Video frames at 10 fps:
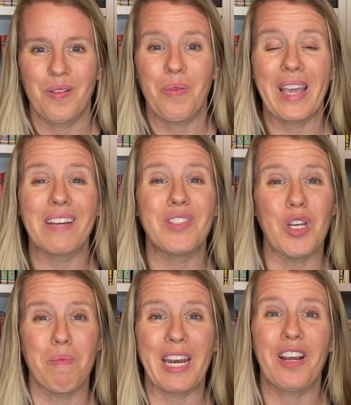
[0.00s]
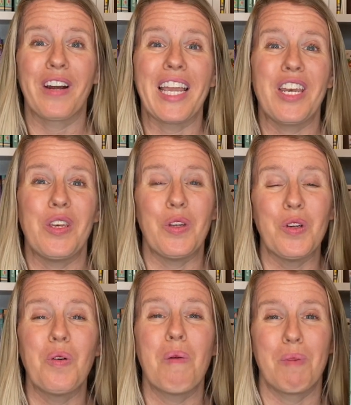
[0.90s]
We have so many great
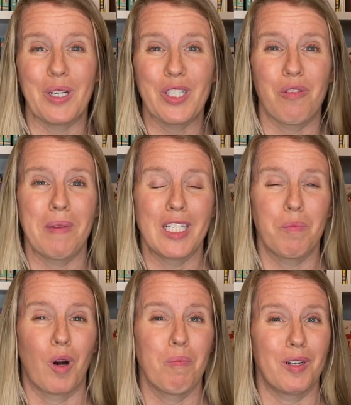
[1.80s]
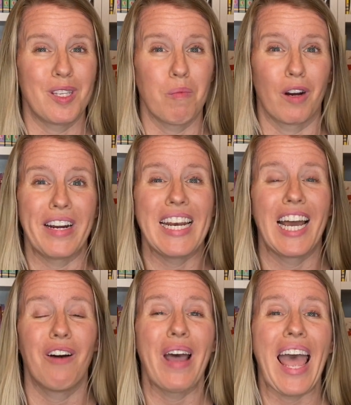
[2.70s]
new books from Usborne Books and More right
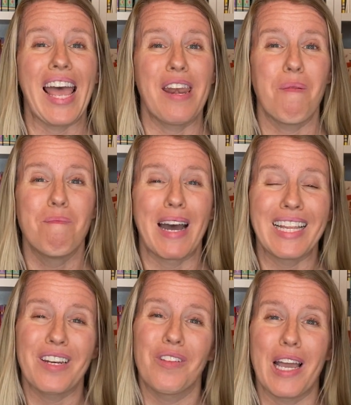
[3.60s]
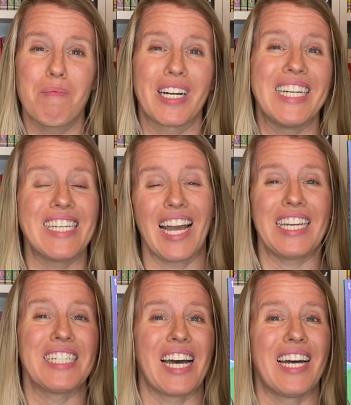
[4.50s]
now, and My Little Library
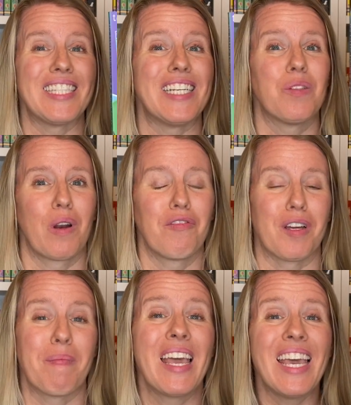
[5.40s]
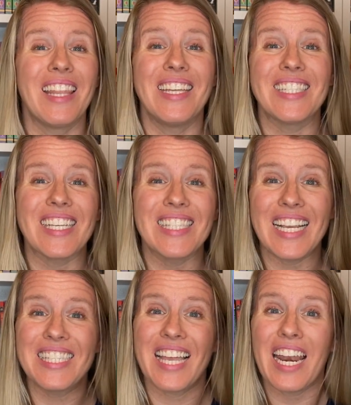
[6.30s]
Tiny Tots is one of them. This is
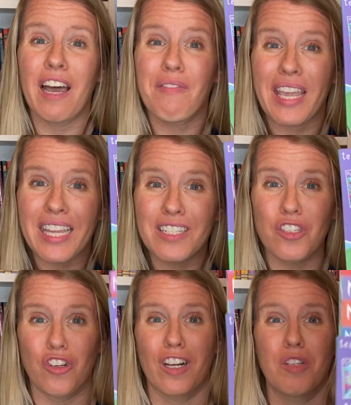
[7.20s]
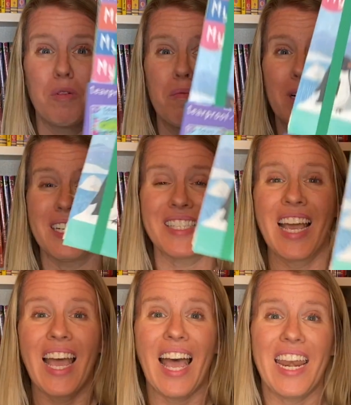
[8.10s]
a set of Indestructible books,
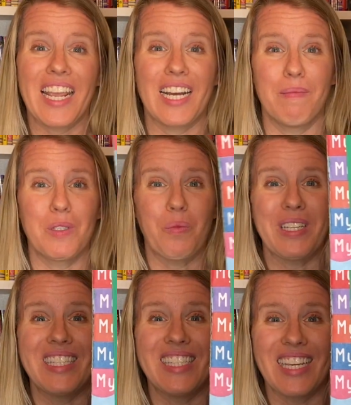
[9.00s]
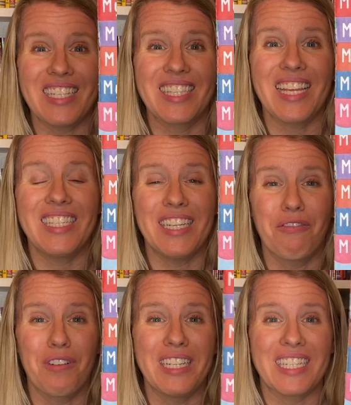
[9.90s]
and it comes with 6
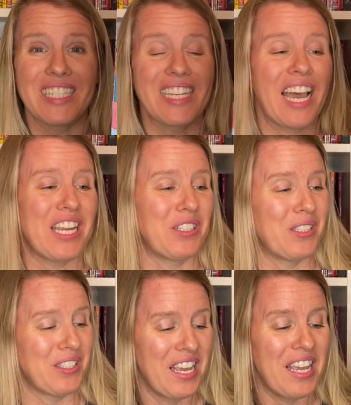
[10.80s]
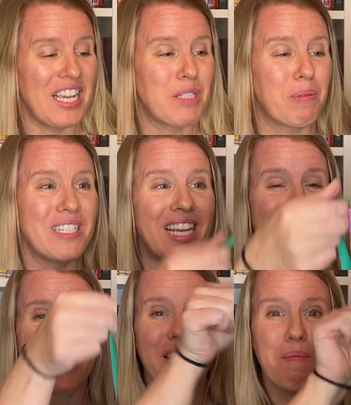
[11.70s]
different titles. It's
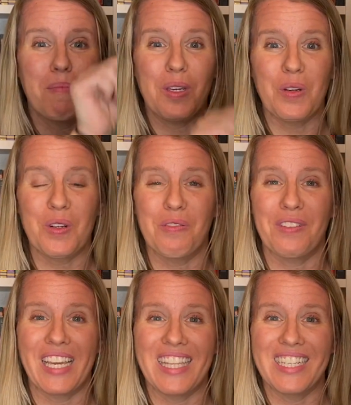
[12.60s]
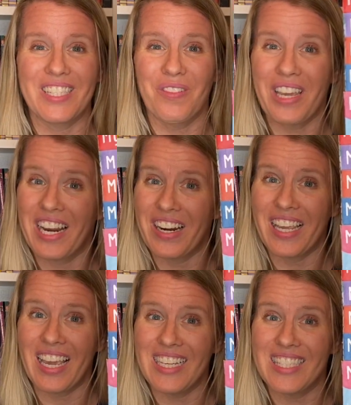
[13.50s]
presented beautifully in this little carrying
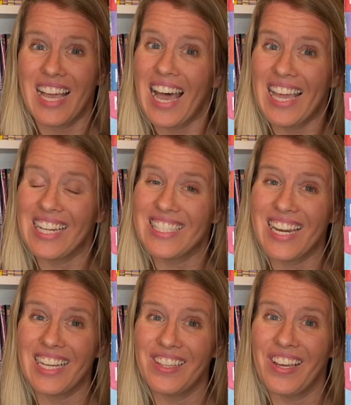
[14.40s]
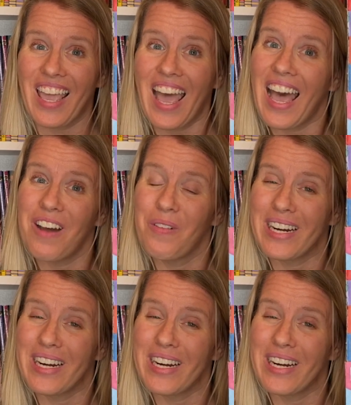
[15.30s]
case, and let's take a look at what it